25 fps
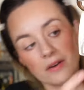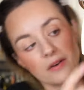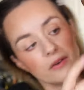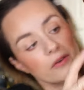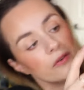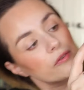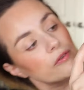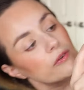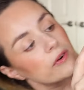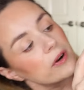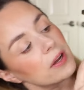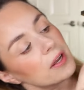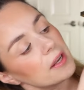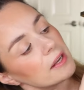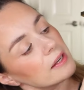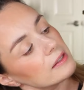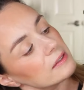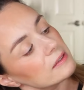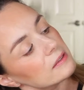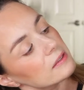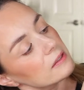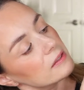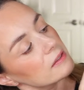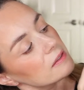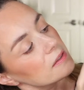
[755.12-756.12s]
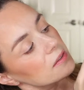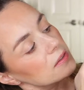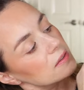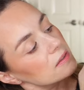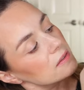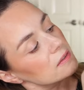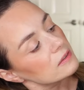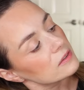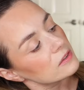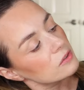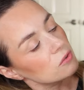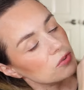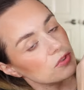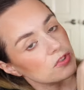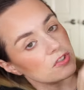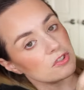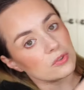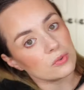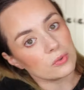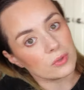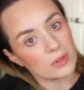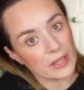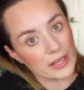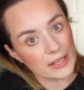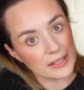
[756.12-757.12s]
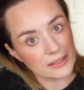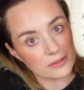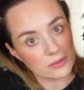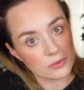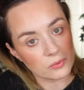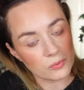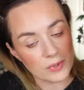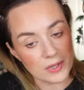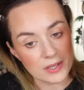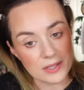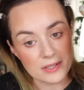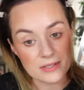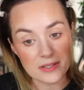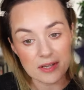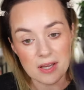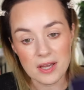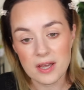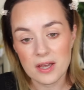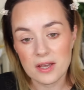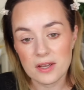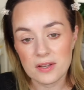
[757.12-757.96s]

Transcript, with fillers: Right, those two light ones.